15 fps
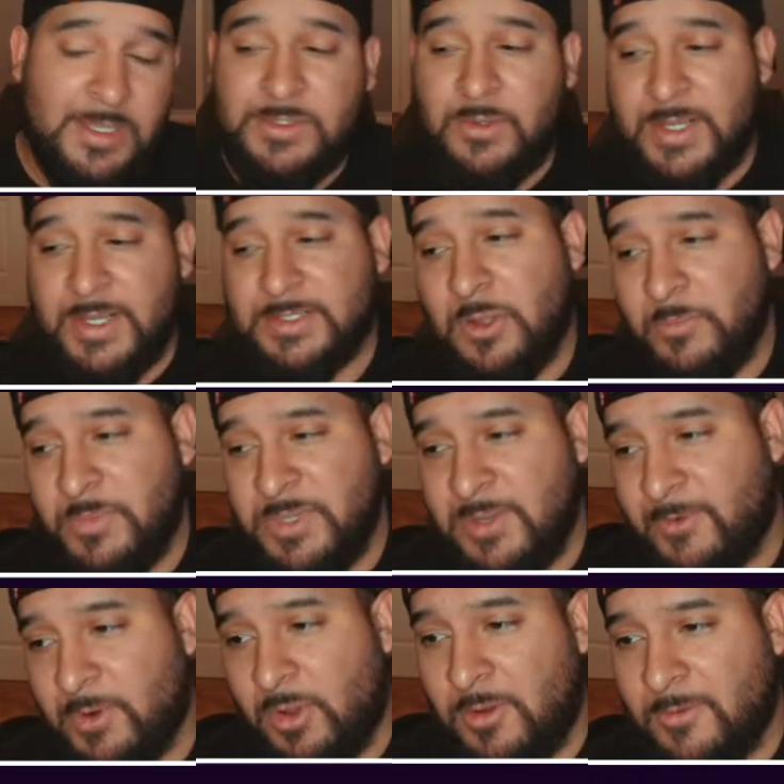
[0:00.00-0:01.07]
So that's going to be it
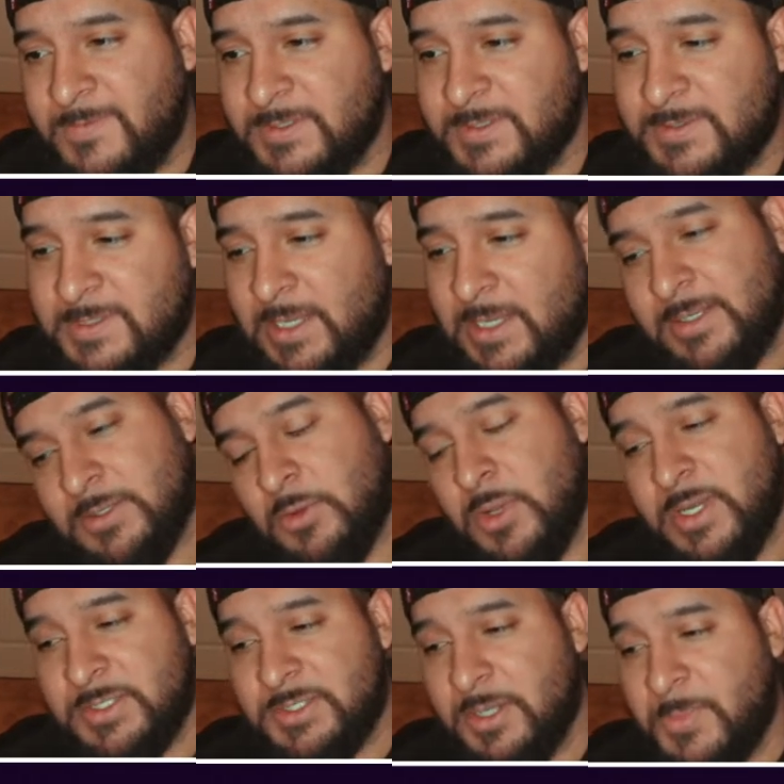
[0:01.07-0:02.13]
for the offensive side. Let's go
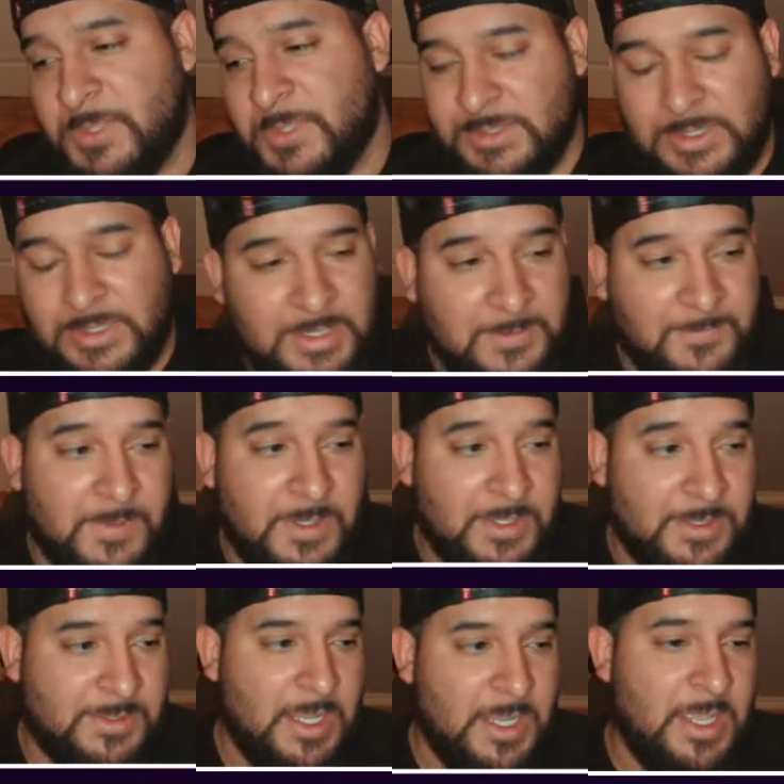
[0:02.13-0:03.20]
ahead and jump into the
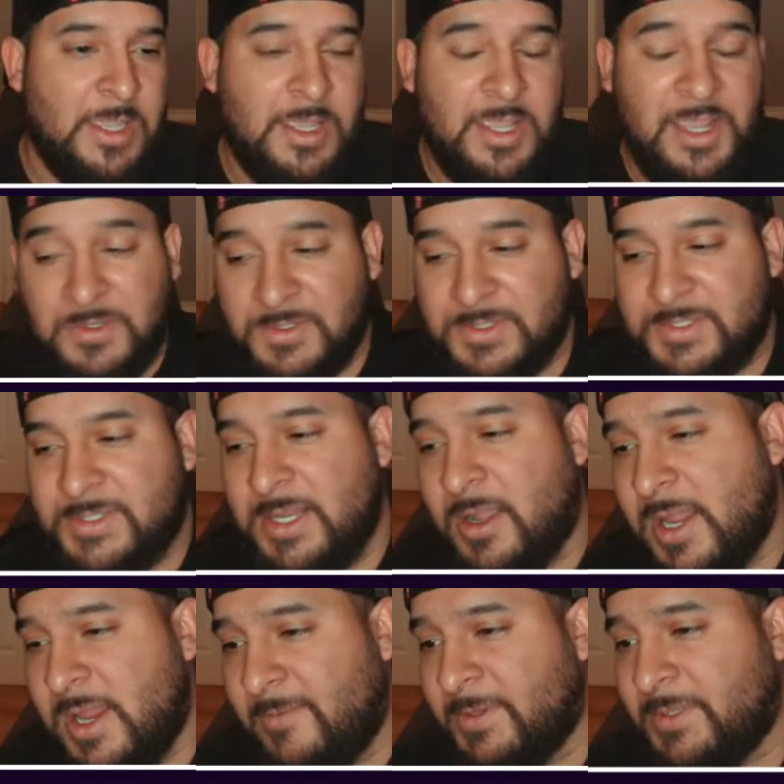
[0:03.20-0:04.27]
defense, and you'll see how
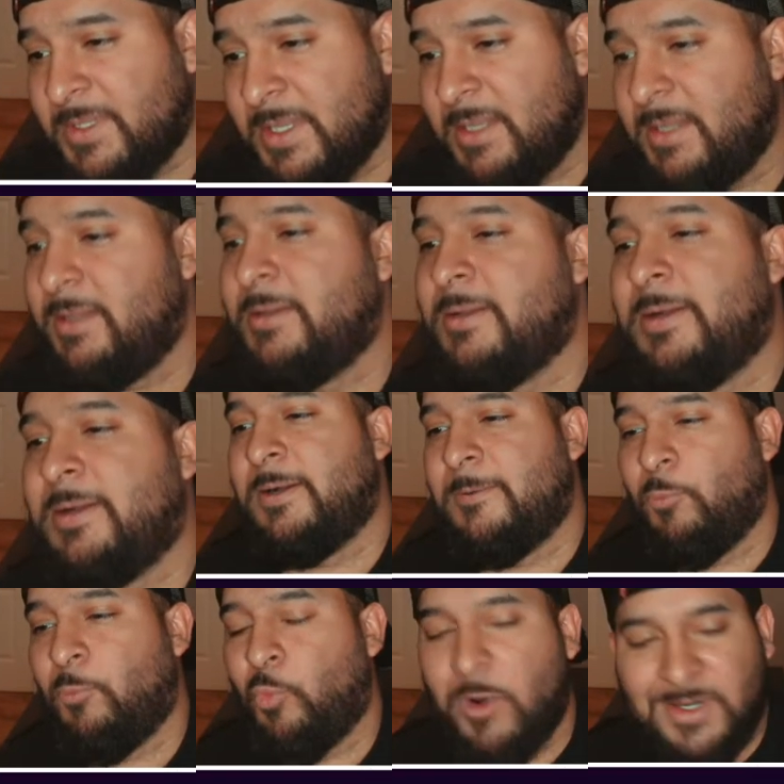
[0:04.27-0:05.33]
everything
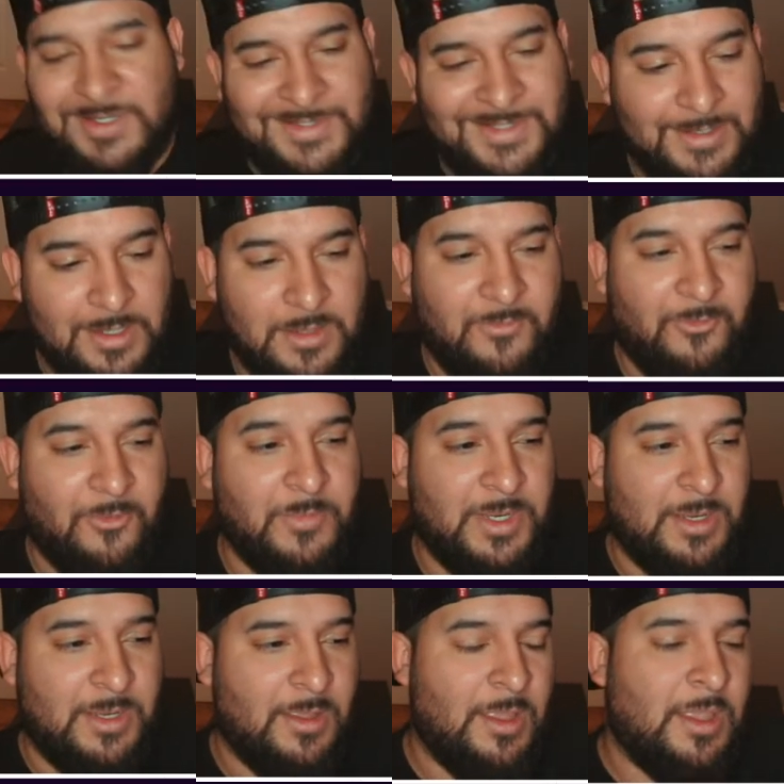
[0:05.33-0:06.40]
works together for
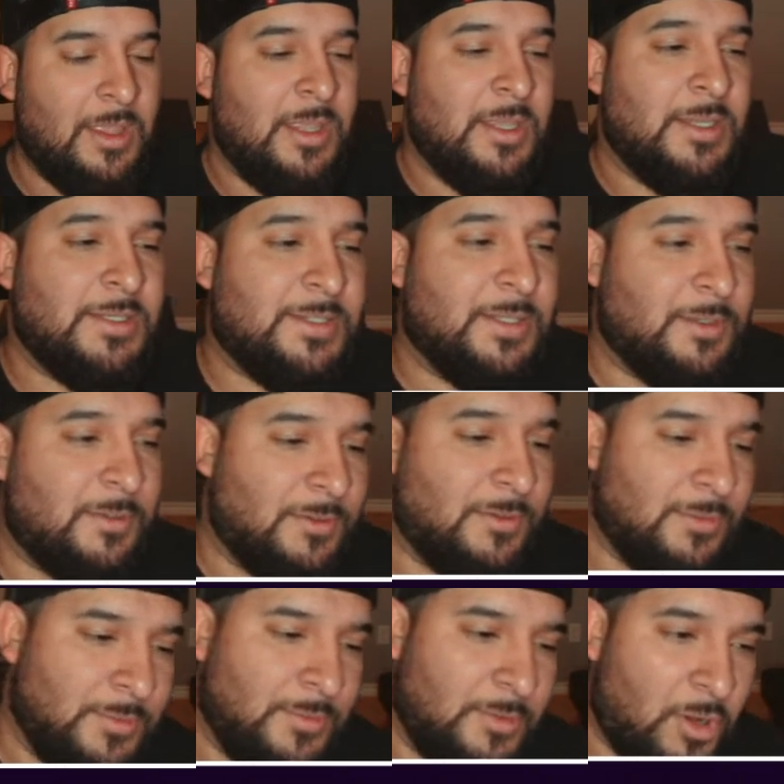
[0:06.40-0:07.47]
me.
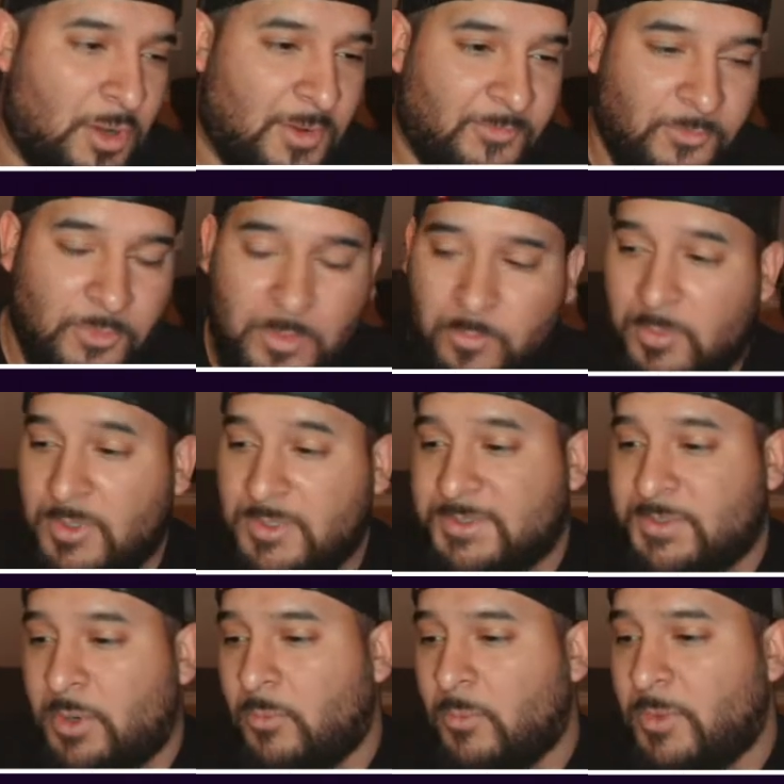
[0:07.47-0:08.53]
So off rip, we're going to
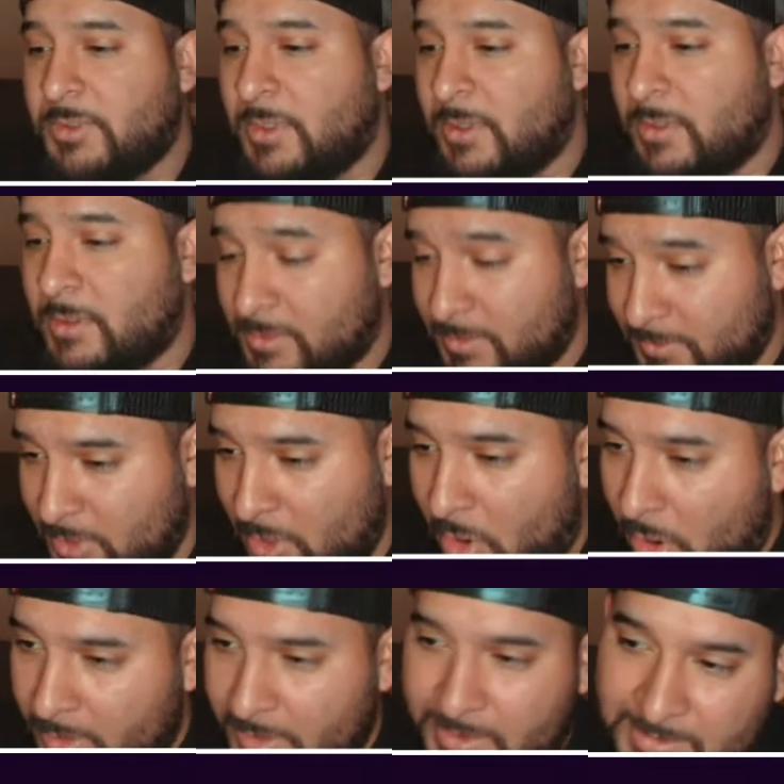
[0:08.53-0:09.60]
start with the
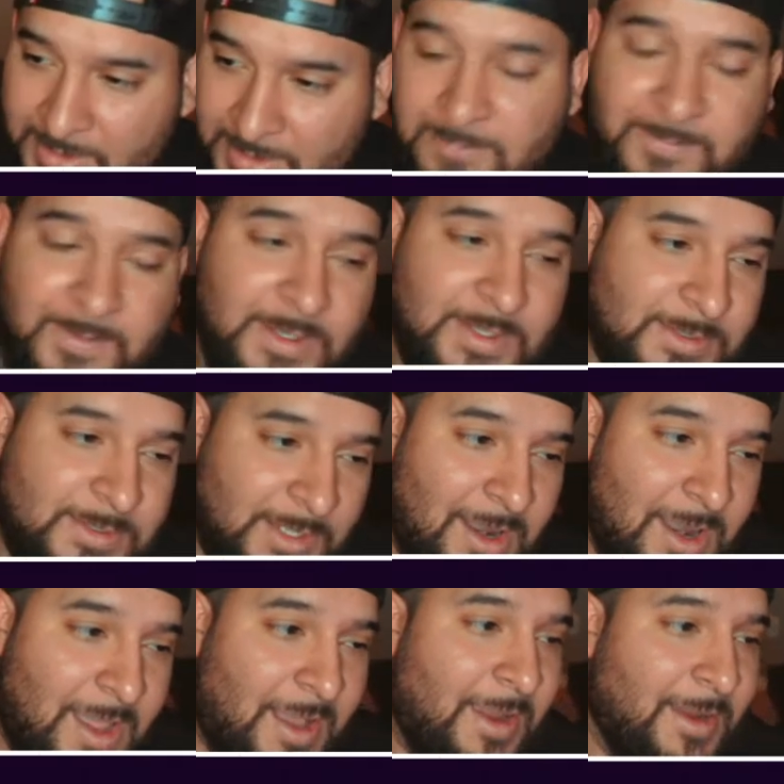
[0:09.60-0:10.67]
heart of the defense, the
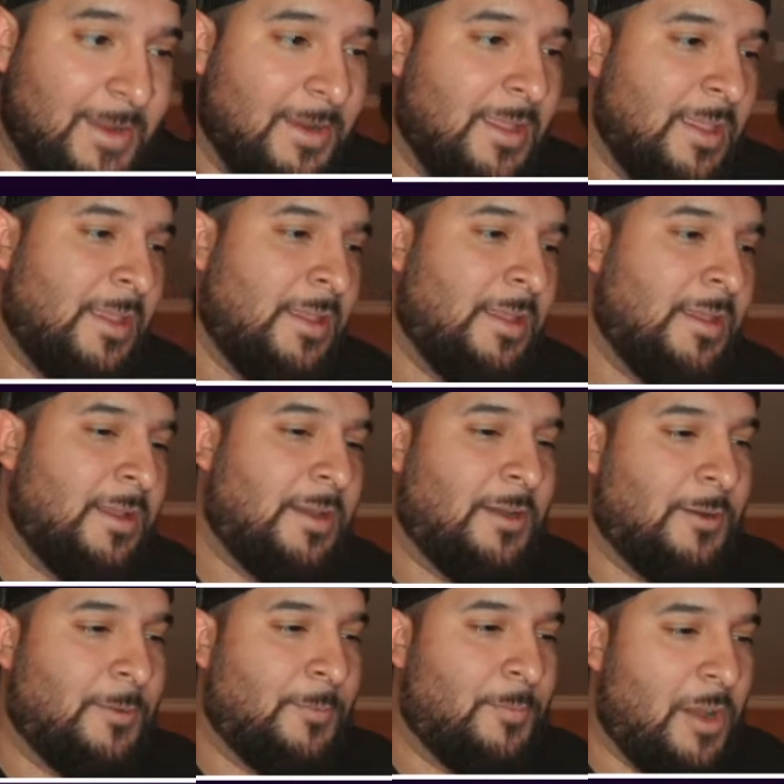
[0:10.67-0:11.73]
line.
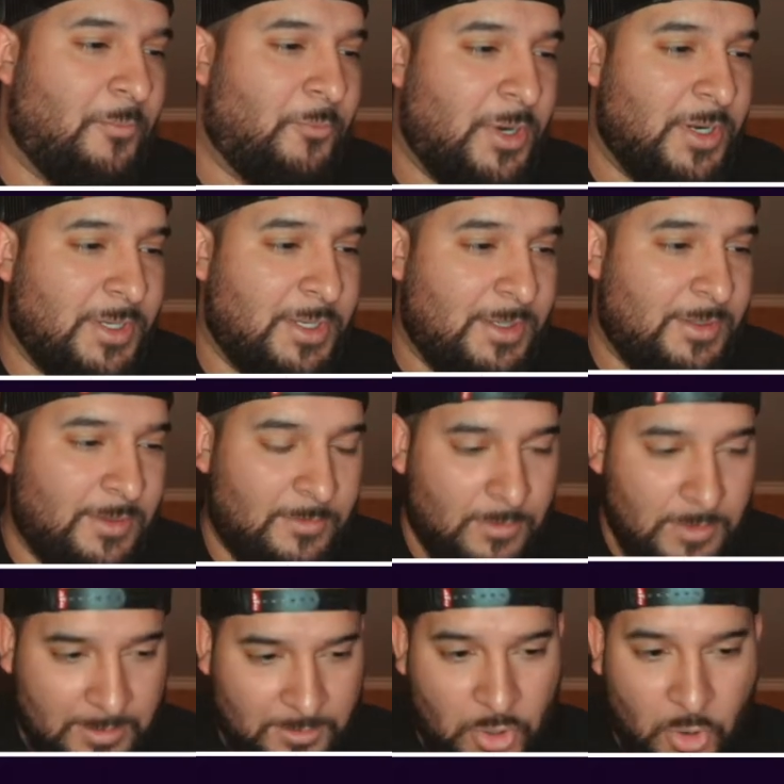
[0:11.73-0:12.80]
I'm running
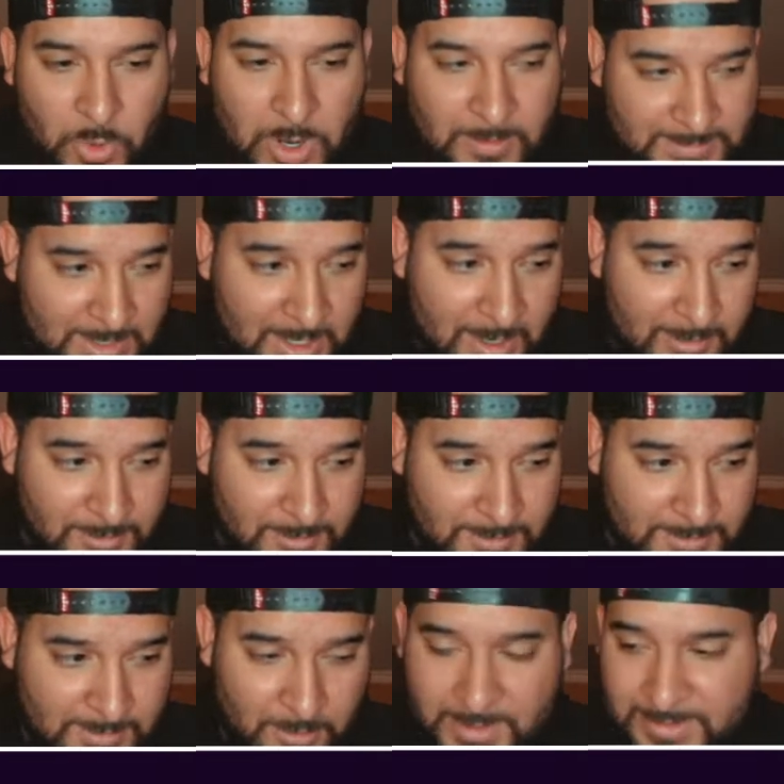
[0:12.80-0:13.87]
no
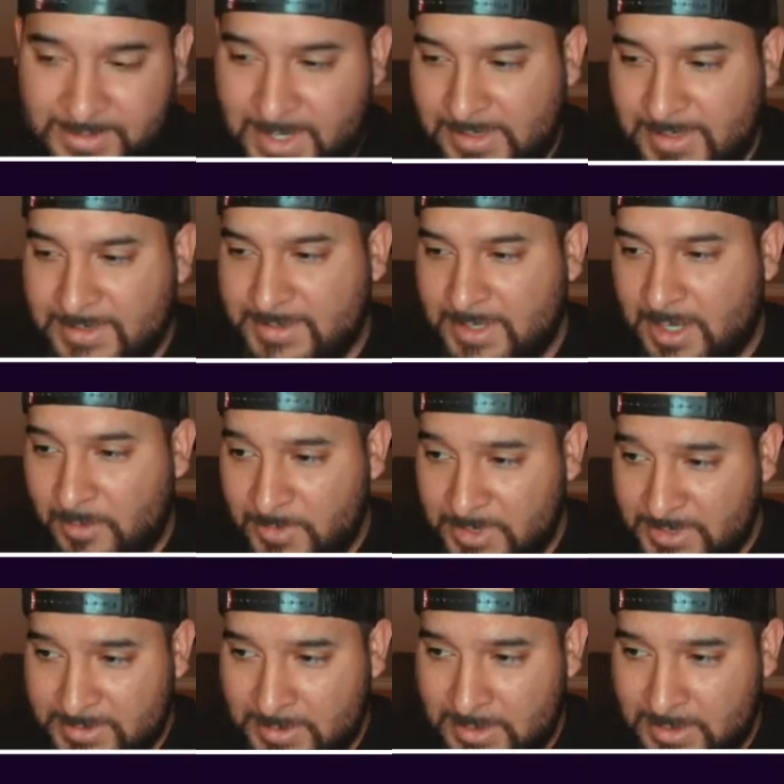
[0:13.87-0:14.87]
outsiders on Adalius Thomas,